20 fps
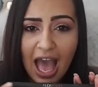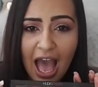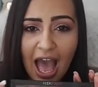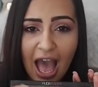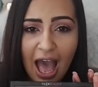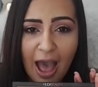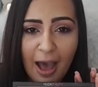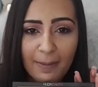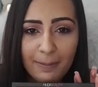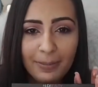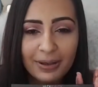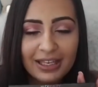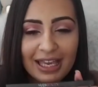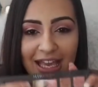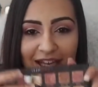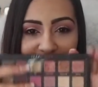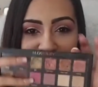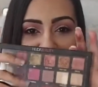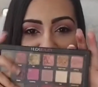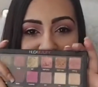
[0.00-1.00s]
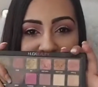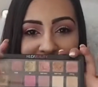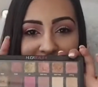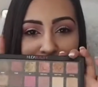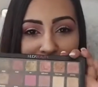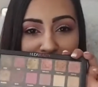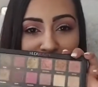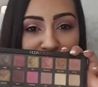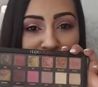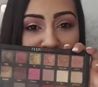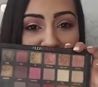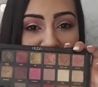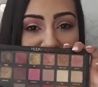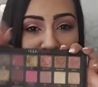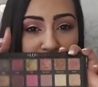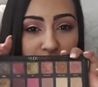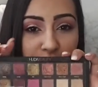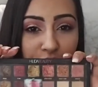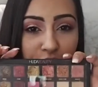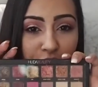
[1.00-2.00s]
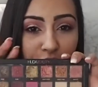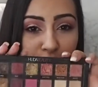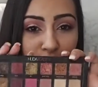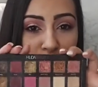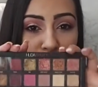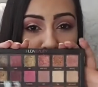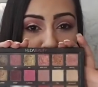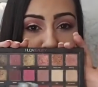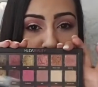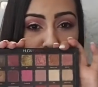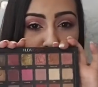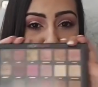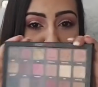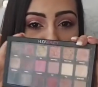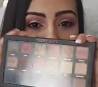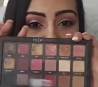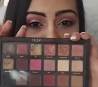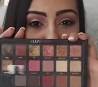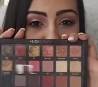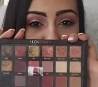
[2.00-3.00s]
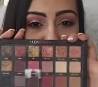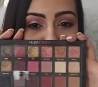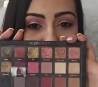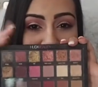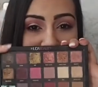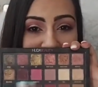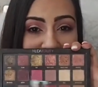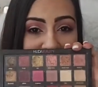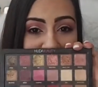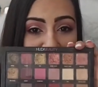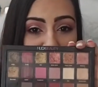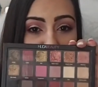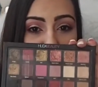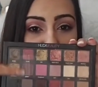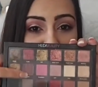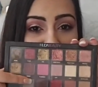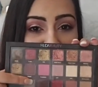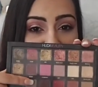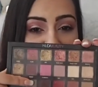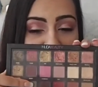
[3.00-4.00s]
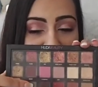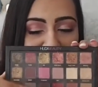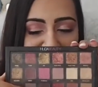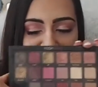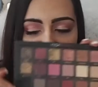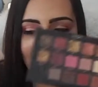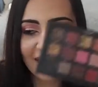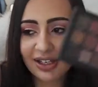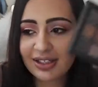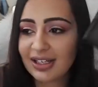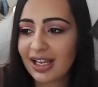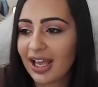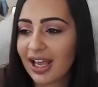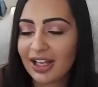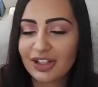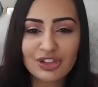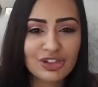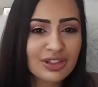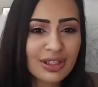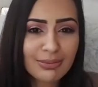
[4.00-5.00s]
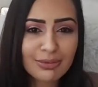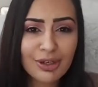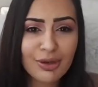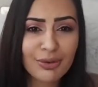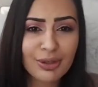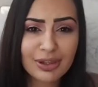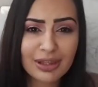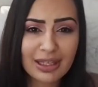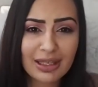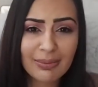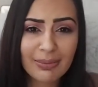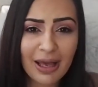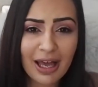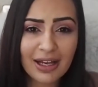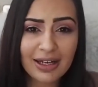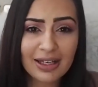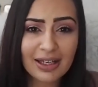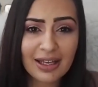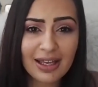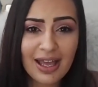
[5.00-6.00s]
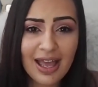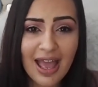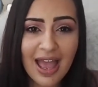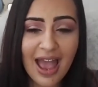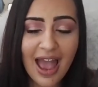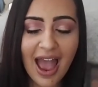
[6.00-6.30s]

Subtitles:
But yeah, so let me know if you have the new Huda Beauty palette, or if you have this one, and just let me know what you think about it.